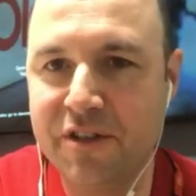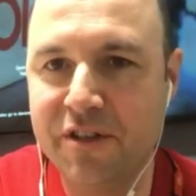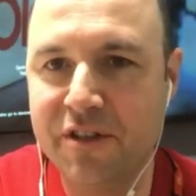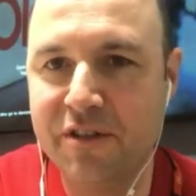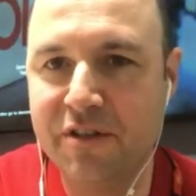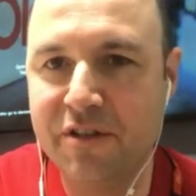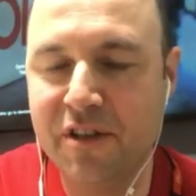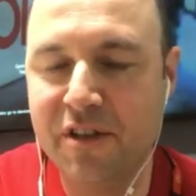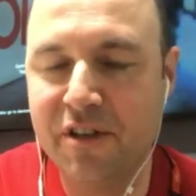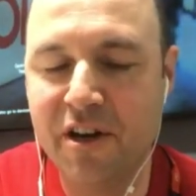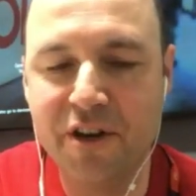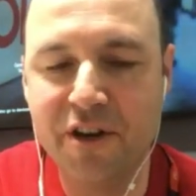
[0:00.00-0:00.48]

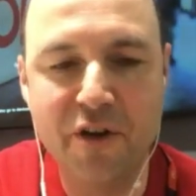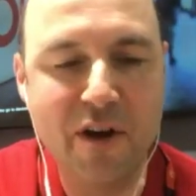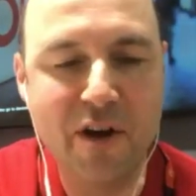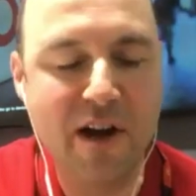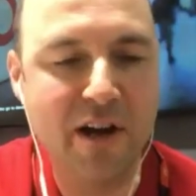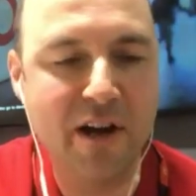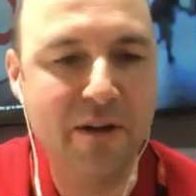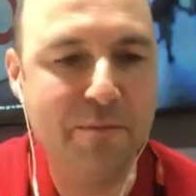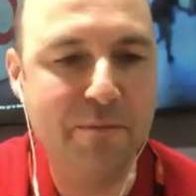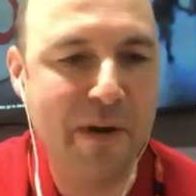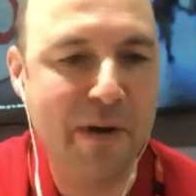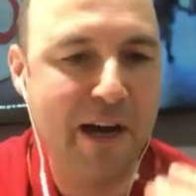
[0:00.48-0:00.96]
And I know
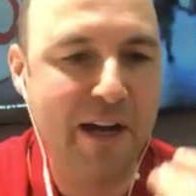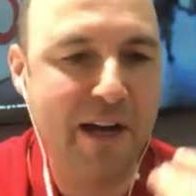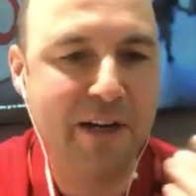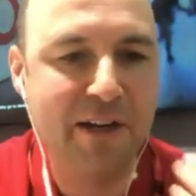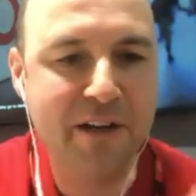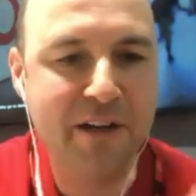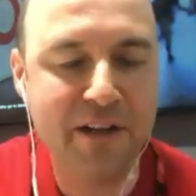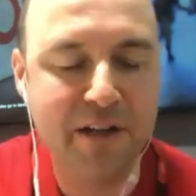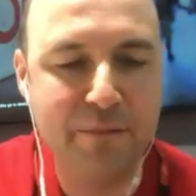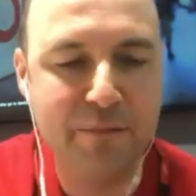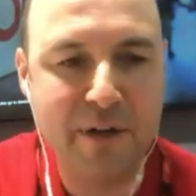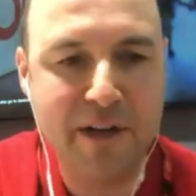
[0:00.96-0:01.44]
our
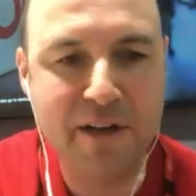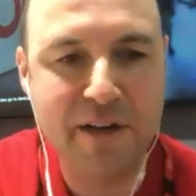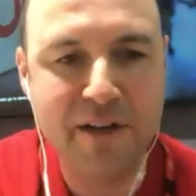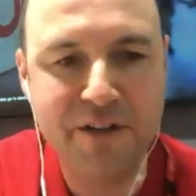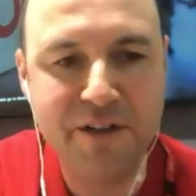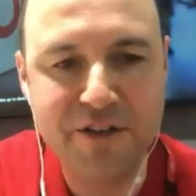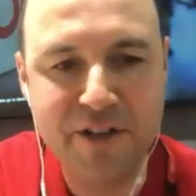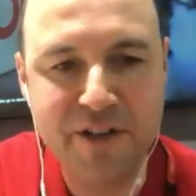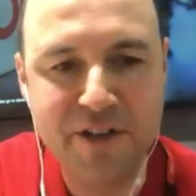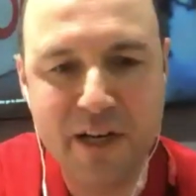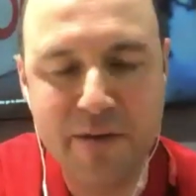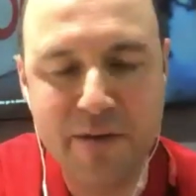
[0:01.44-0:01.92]
marketing and media
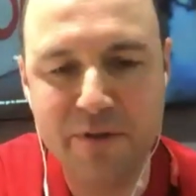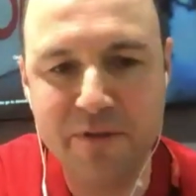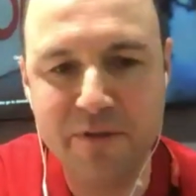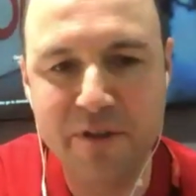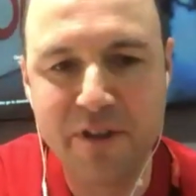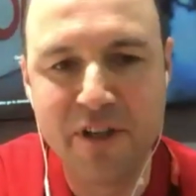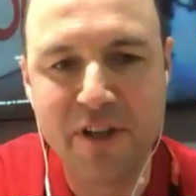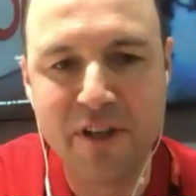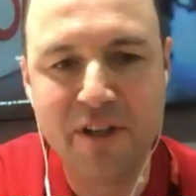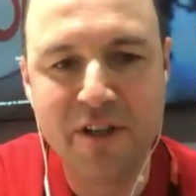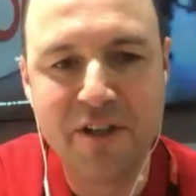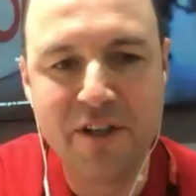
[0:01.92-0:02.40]
team are
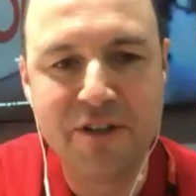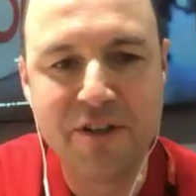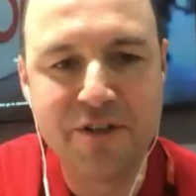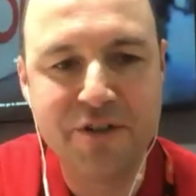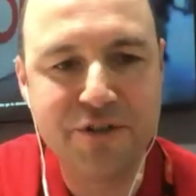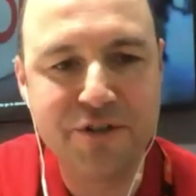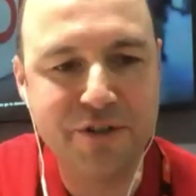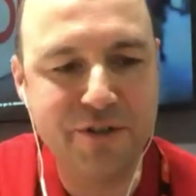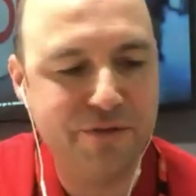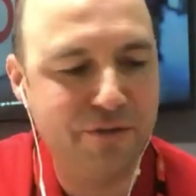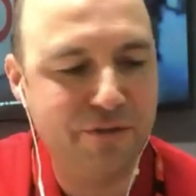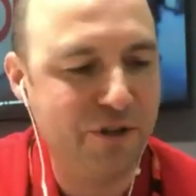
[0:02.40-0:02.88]

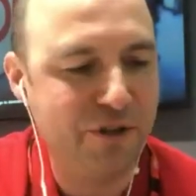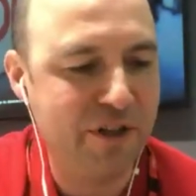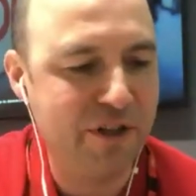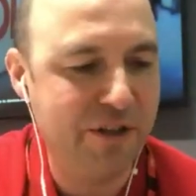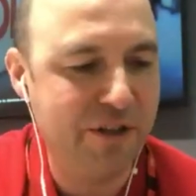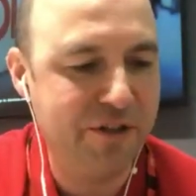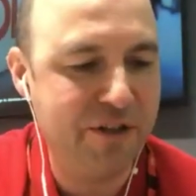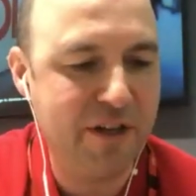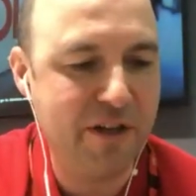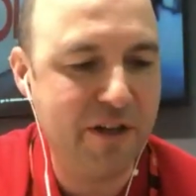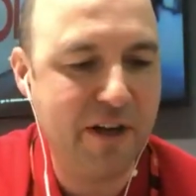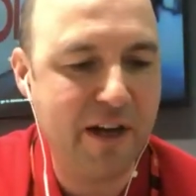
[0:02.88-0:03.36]
sort of looking
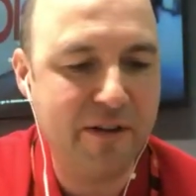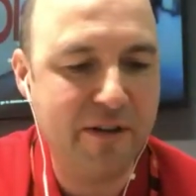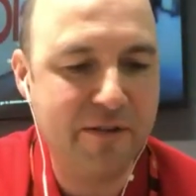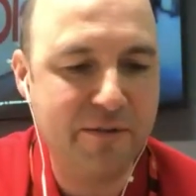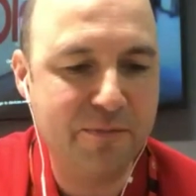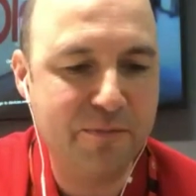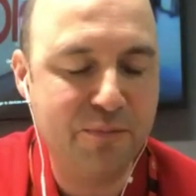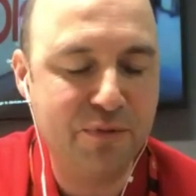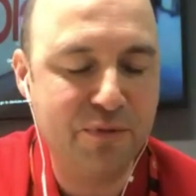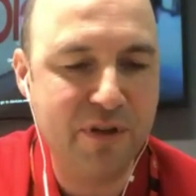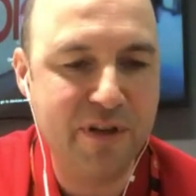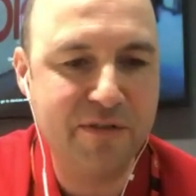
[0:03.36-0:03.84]
at their
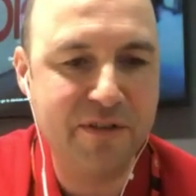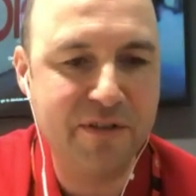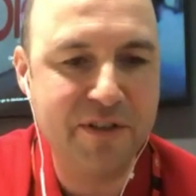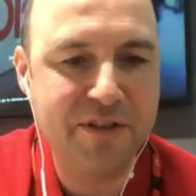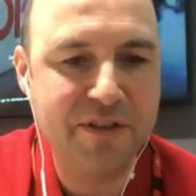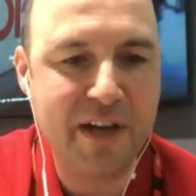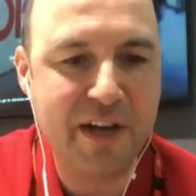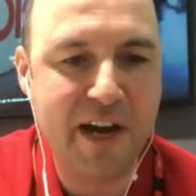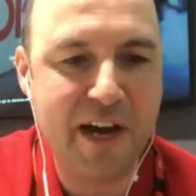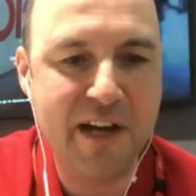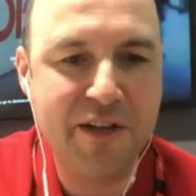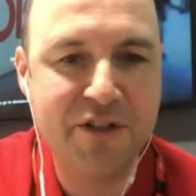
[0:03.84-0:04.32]

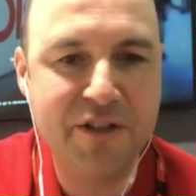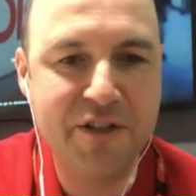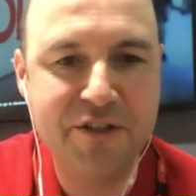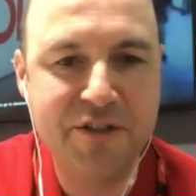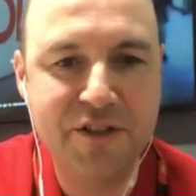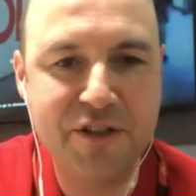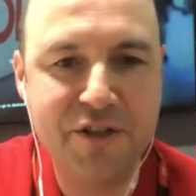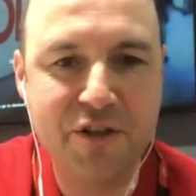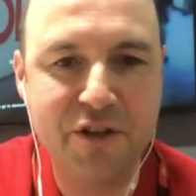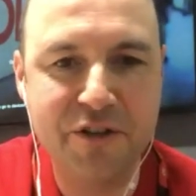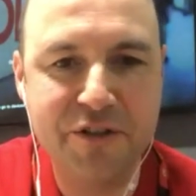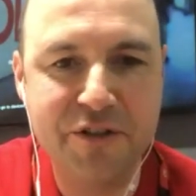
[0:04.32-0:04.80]
previous
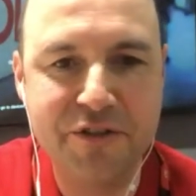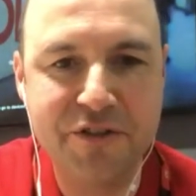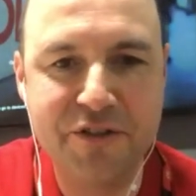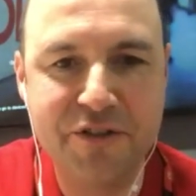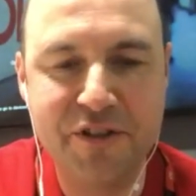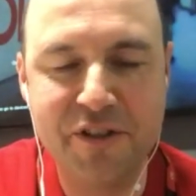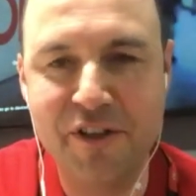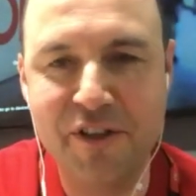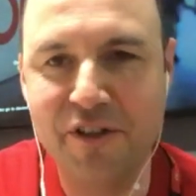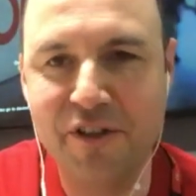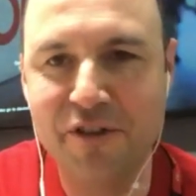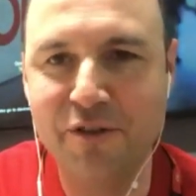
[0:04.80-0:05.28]
agency costs
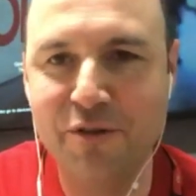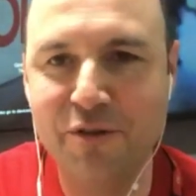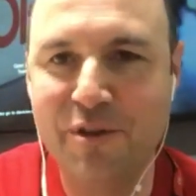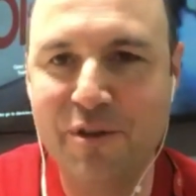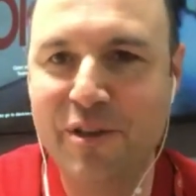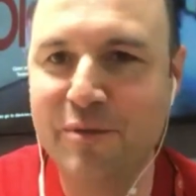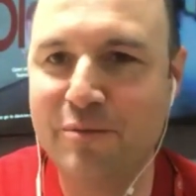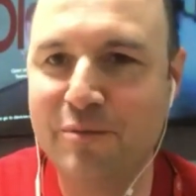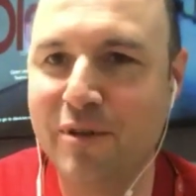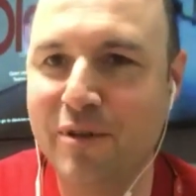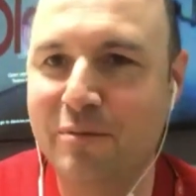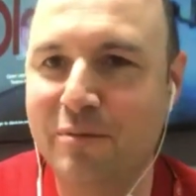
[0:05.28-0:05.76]
thinking, oh, we
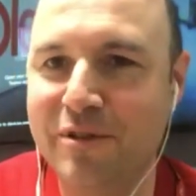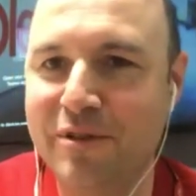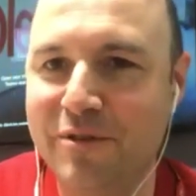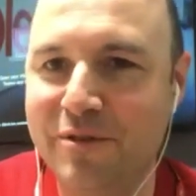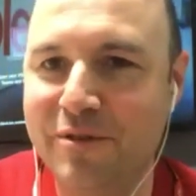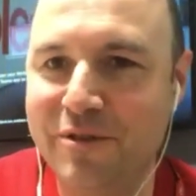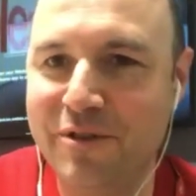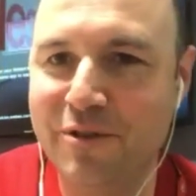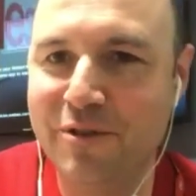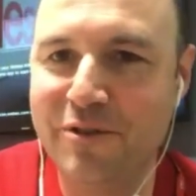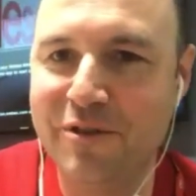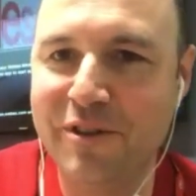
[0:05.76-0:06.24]
could probably
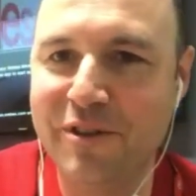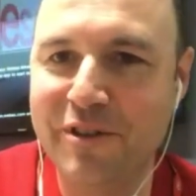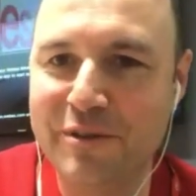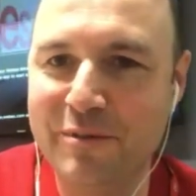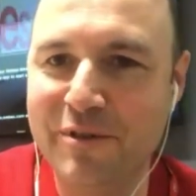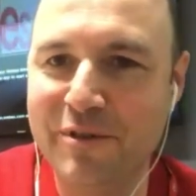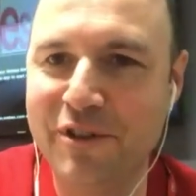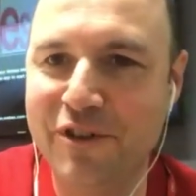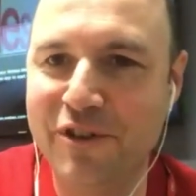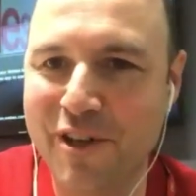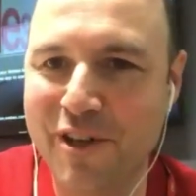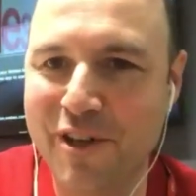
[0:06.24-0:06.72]
do things a
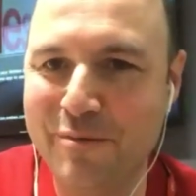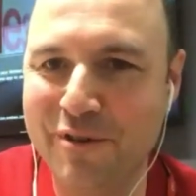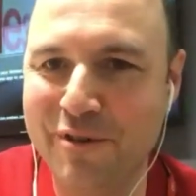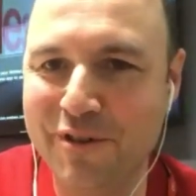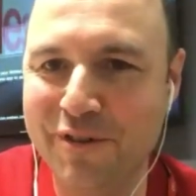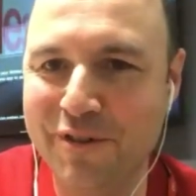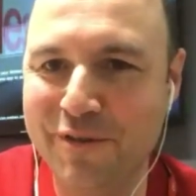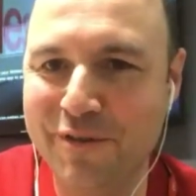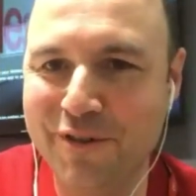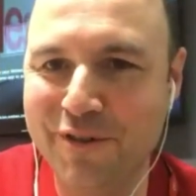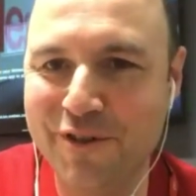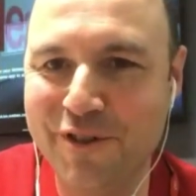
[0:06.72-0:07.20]
bit cheaper
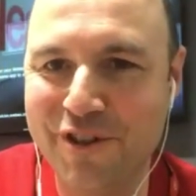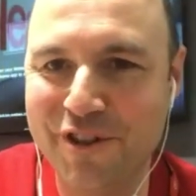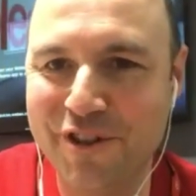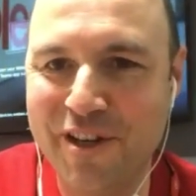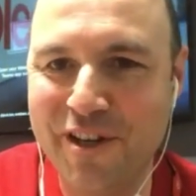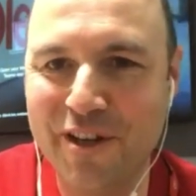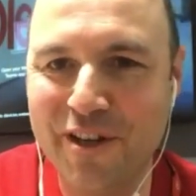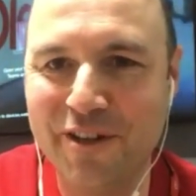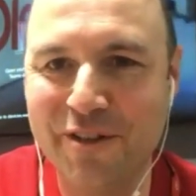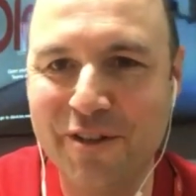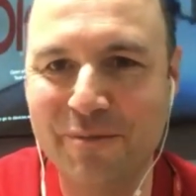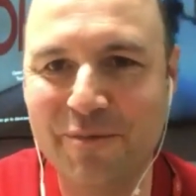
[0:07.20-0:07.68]
in the future
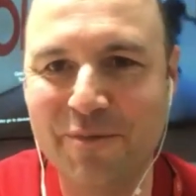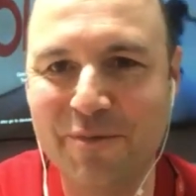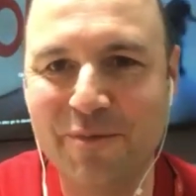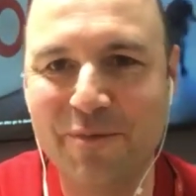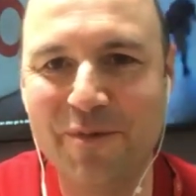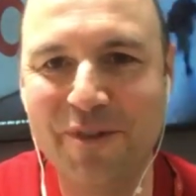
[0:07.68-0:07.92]
now.